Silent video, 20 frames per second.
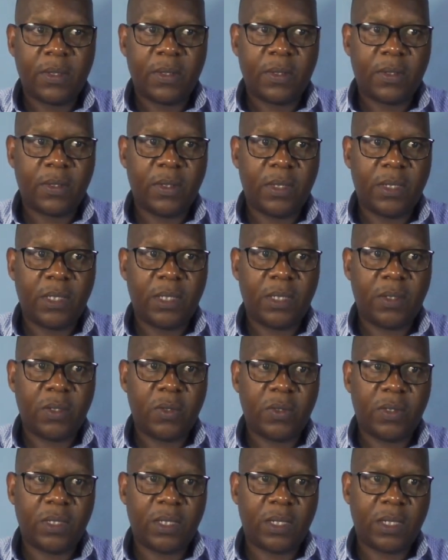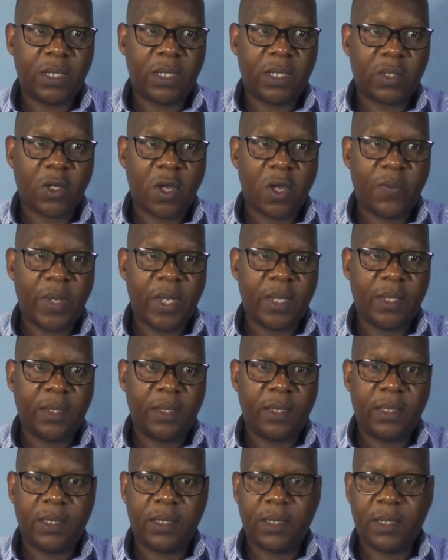this using this
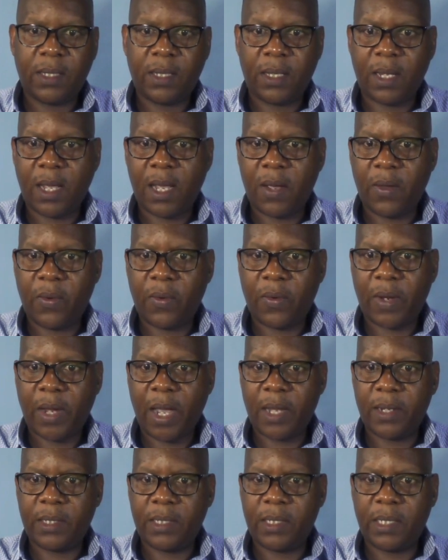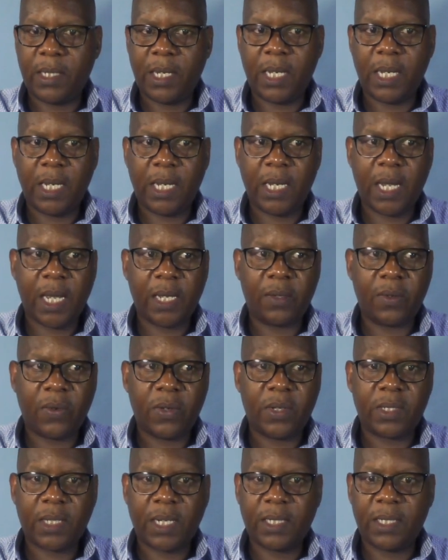comment. Now you can see here the
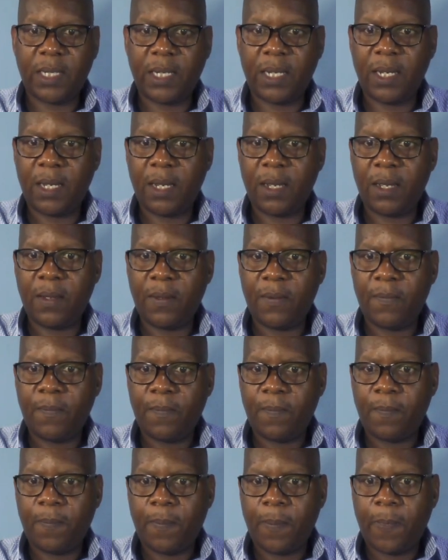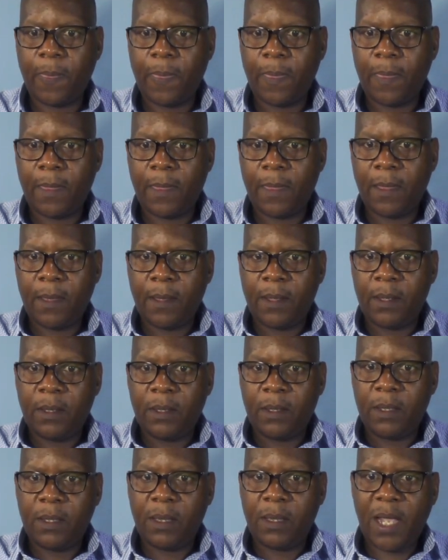result here.
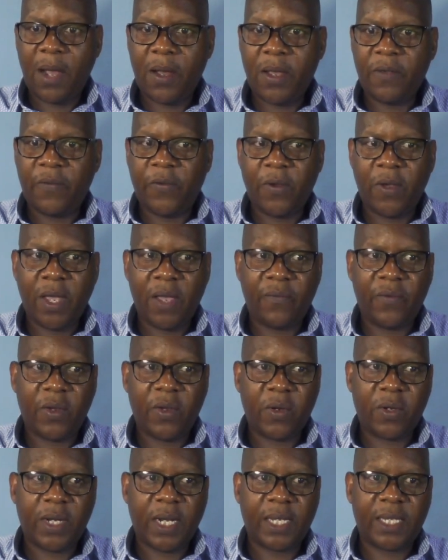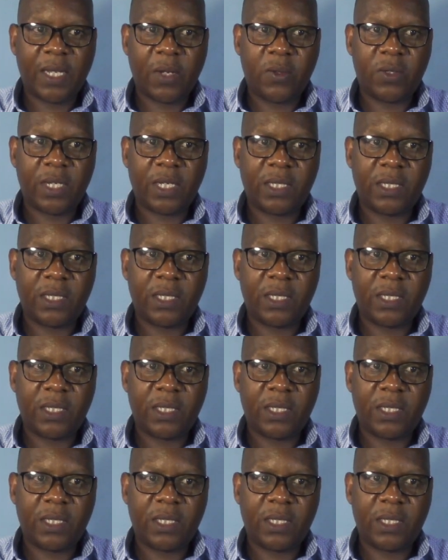Now if you have your data, you just